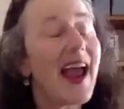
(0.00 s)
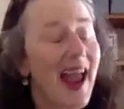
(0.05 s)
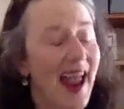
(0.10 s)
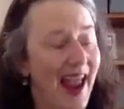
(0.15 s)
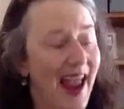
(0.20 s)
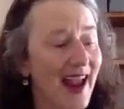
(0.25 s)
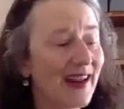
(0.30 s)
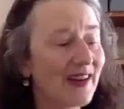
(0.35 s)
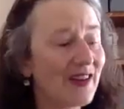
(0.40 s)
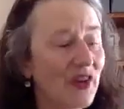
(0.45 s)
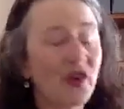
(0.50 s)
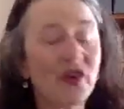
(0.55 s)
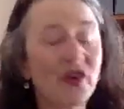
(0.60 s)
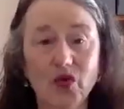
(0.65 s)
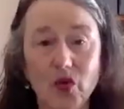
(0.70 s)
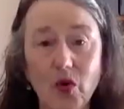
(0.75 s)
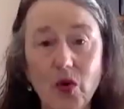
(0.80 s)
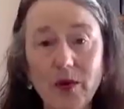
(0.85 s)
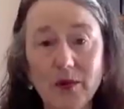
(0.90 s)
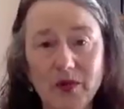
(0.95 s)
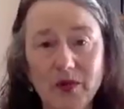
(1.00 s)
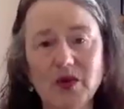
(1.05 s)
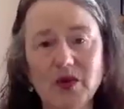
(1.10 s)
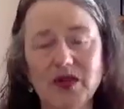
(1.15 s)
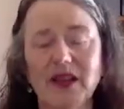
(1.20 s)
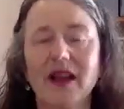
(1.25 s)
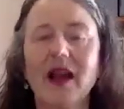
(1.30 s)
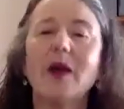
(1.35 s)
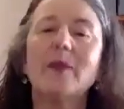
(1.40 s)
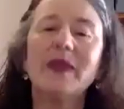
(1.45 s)
And in your
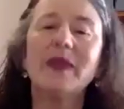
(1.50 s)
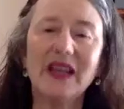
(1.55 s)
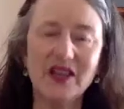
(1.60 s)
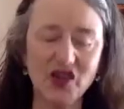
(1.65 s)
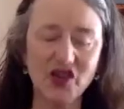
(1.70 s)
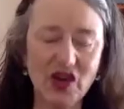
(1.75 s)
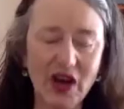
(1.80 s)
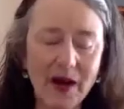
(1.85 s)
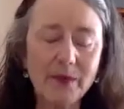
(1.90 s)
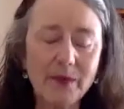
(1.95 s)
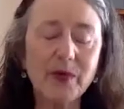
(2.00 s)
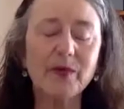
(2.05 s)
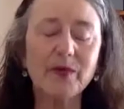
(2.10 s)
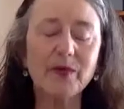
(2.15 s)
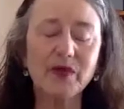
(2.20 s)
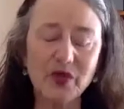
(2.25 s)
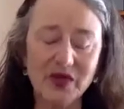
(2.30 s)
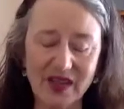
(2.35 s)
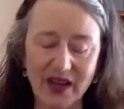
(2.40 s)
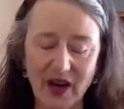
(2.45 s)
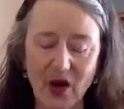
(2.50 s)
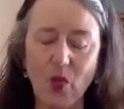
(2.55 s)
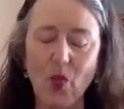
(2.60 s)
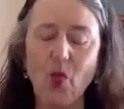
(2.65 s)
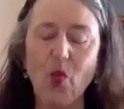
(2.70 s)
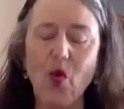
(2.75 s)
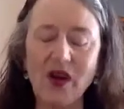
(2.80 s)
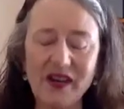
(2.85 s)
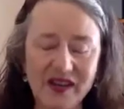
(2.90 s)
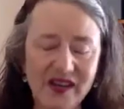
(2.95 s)
music, I mean, in chamber music,
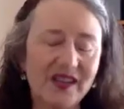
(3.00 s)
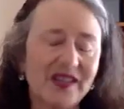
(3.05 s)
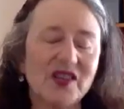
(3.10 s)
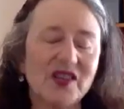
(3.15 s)
one